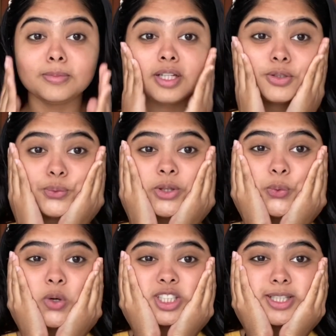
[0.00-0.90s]
done with
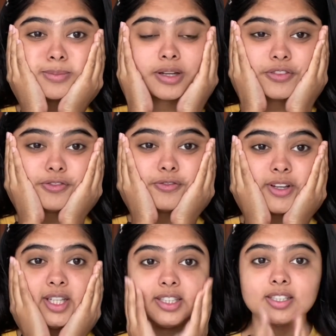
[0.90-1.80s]
washing my
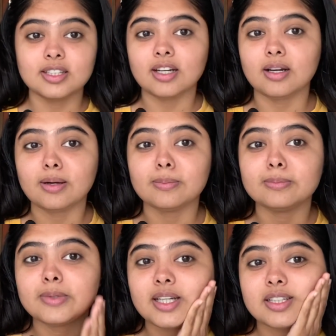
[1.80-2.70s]
face.
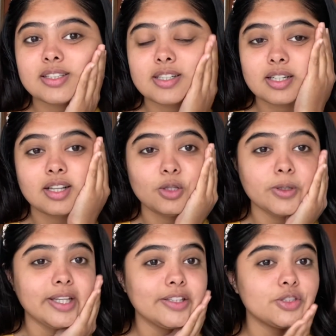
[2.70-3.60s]
It's
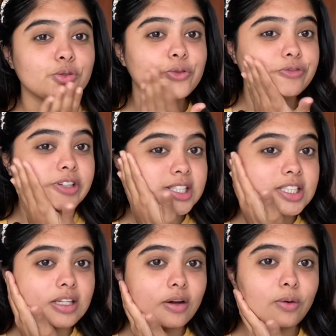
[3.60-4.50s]
looking so fresh
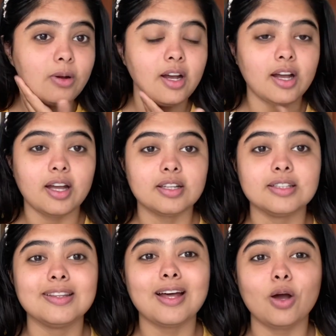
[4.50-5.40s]
now,
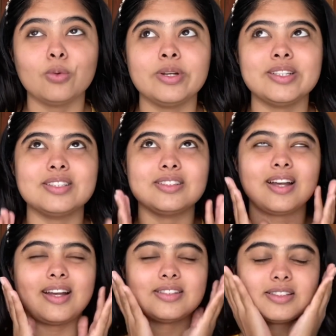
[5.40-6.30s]
and now it's
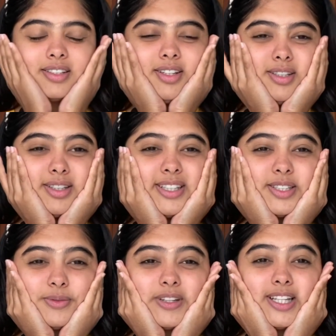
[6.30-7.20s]

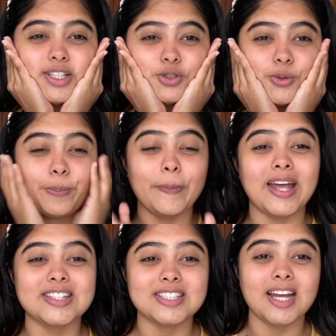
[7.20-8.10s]
feeling so
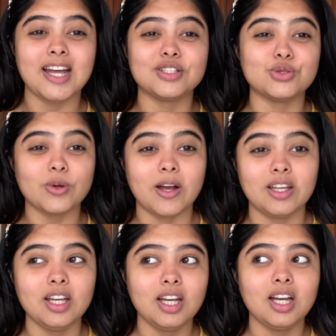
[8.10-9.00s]
patchy and dry.
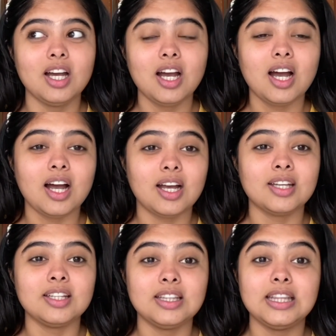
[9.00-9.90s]

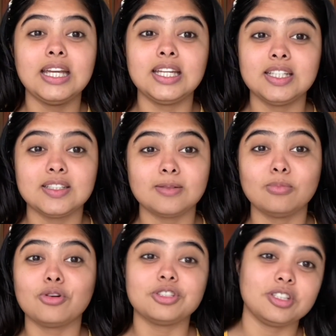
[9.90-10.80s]
I need some
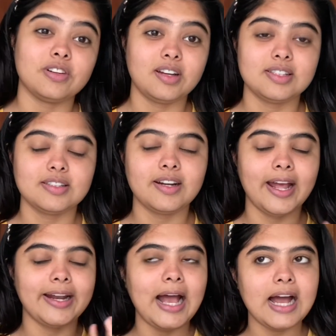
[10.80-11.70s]
moisturizer,
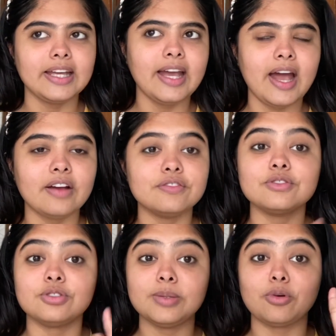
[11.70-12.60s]
and I have
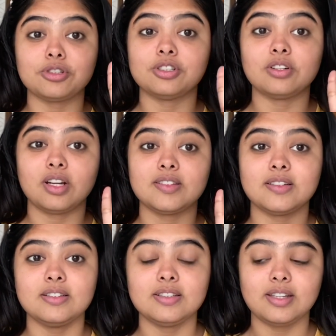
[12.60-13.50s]
3
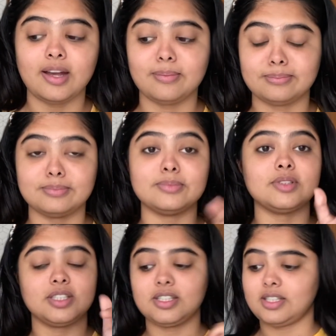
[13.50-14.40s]
moisturizers.
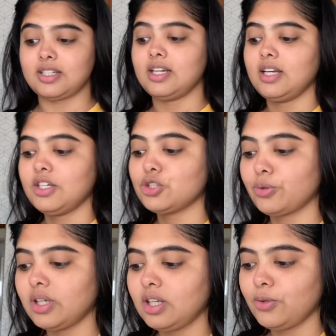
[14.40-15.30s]
I'm just showing you